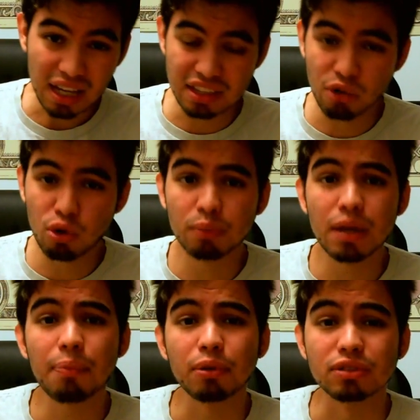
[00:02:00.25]
And they will
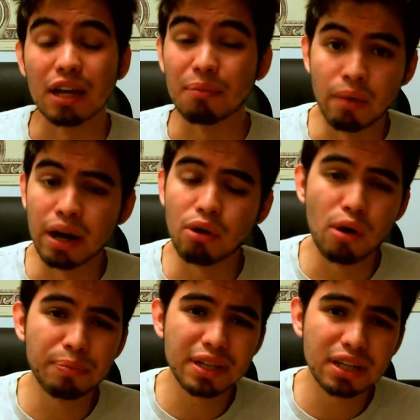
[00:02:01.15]
be up on time. But I
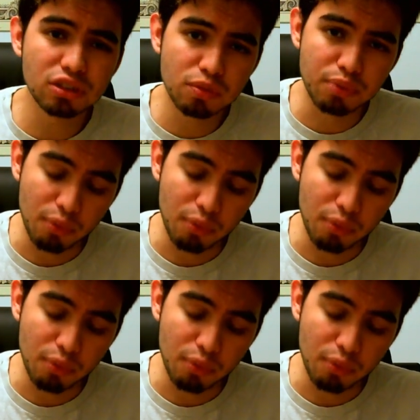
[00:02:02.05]
won't be here to